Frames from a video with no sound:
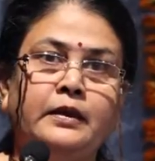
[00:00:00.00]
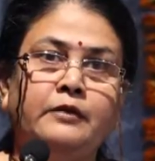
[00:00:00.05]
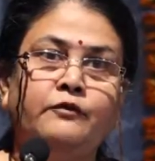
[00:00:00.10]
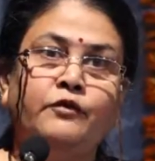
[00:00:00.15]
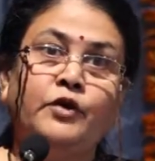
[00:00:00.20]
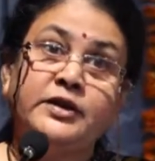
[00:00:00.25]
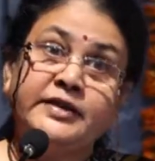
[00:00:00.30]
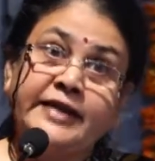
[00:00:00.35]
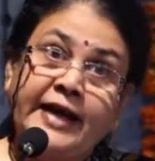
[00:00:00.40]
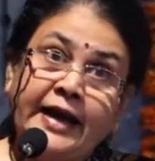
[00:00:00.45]

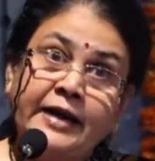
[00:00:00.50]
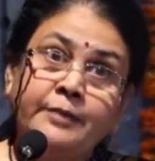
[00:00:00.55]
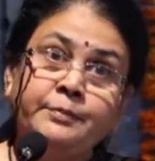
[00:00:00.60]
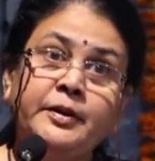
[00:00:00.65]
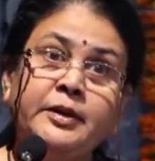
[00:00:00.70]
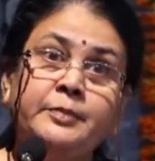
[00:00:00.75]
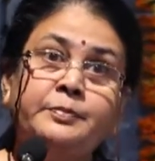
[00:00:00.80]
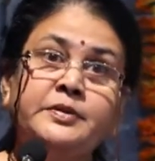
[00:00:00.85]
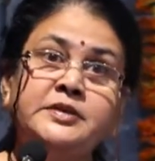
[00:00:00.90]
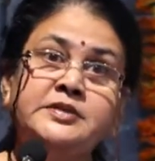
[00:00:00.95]
For that
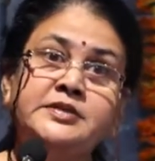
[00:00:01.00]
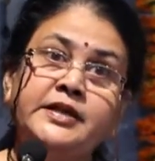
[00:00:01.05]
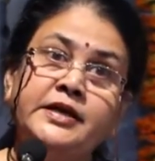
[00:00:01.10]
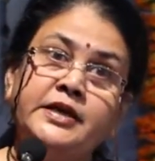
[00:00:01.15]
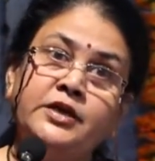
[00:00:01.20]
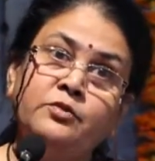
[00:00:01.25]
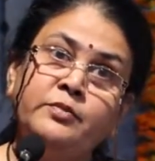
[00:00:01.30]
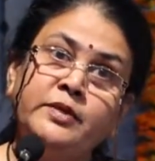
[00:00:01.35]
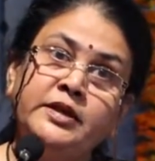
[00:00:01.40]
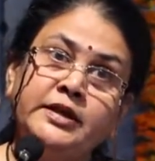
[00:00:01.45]
purpose, they
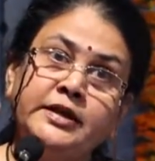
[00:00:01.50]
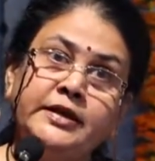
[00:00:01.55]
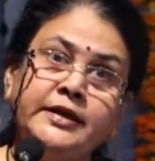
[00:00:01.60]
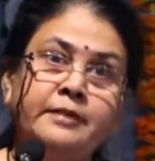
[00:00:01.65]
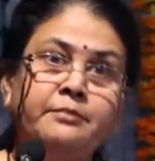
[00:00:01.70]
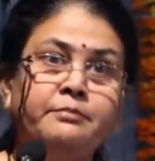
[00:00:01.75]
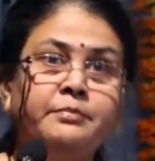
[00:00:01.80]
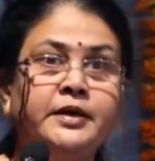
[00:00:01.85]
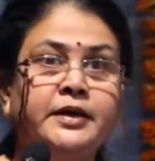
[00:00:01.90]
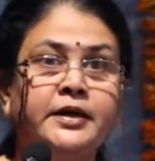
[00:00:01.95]
give me the
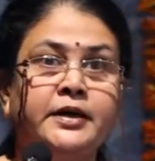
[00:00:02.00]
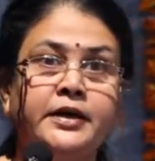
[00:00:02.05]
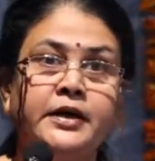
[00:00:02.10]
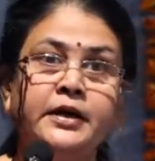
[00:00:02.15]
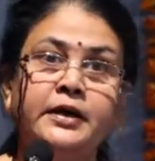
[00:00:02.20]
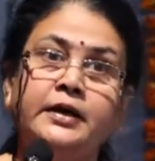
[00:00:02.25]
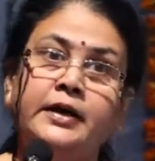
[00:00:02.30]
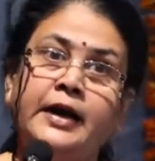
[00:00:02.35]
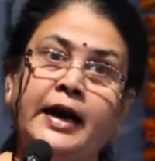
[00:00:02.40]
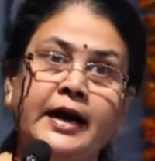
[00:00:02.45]

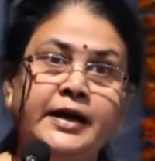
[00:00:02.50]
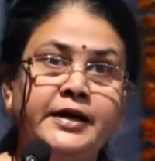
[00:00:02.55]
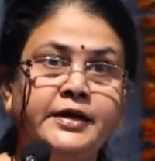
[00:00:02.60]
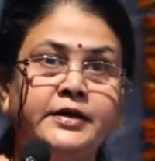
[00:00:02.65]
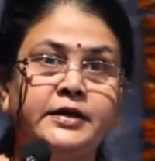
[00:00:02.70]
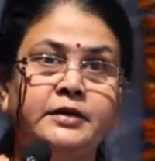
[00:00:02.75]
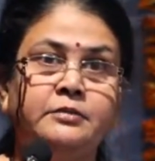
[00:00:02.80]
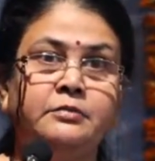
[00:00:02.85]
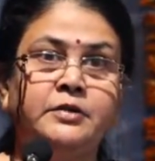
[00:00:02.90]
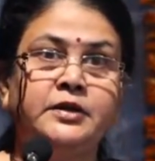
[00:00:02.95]
temporary
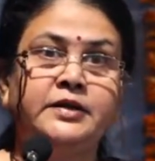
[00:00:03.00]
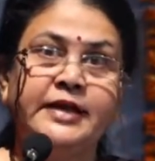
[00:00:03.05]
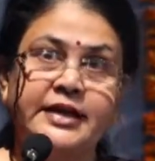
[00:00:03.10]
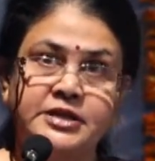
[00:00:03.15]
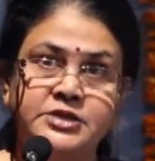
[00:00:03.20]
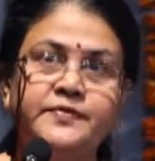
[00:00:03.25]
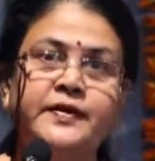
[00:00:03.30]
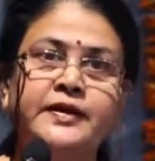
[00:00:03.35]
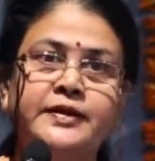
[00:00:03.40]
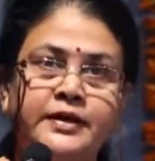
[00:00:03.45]
ID number.
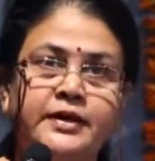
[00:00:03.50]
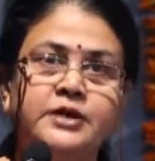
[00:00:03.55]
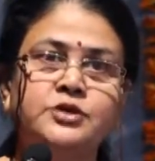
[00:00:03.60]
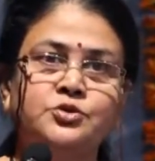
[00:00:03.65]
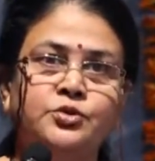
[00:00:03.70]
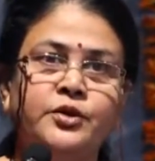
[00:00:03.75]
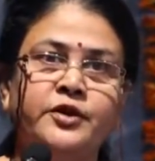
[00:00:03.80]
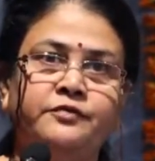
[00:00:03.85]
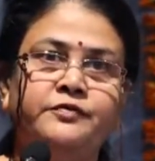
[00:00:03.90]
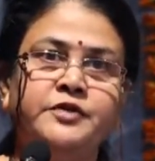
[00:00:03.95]
That's why they are
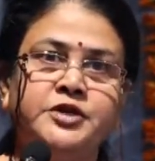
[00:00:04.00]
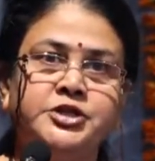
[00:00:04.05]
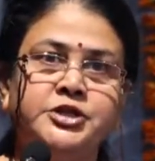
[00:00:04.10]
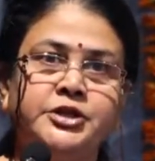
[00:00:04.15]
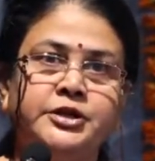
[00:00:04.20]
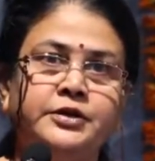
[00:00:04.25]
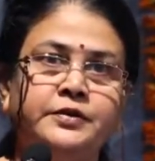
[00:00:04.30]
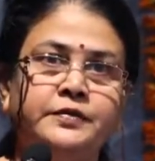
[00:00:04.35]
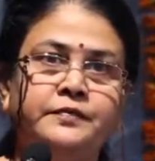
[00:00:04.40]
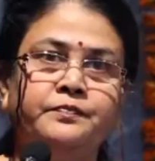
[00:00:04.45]
so
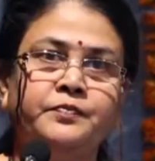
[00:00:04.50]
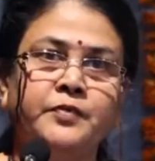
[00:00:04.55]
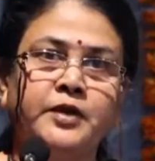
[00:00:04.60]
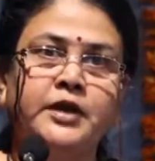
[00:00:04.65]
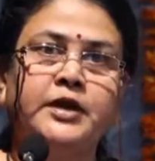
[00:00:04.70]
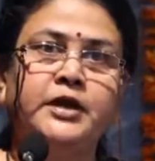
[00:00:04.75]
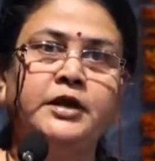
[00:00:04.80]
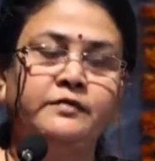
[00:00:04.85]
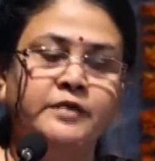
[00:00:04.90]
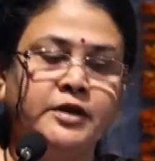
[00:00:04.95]
efficient
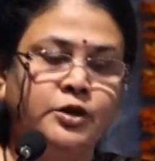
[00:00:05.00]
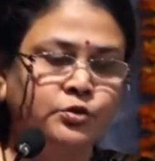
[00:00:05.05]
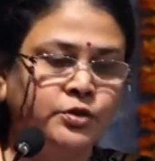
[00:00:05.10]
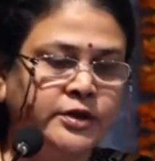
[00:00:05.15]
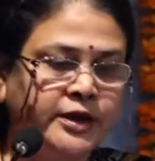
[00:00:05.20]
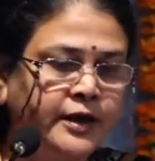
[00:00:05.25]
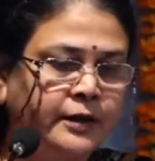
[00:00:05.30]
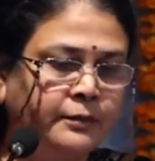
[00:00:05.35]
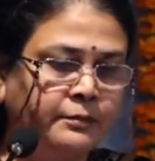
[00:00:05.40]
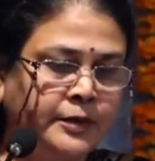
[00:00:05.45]
in giving you
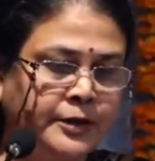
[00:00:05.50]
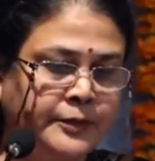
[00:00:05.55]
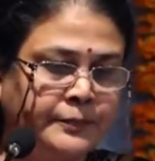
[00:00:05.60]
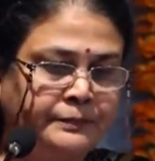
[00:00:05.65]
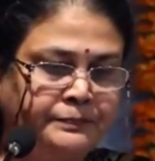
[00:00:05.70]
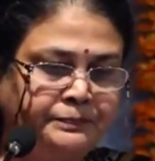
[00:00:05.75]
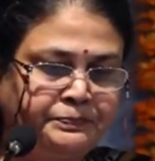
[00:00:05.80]
the number.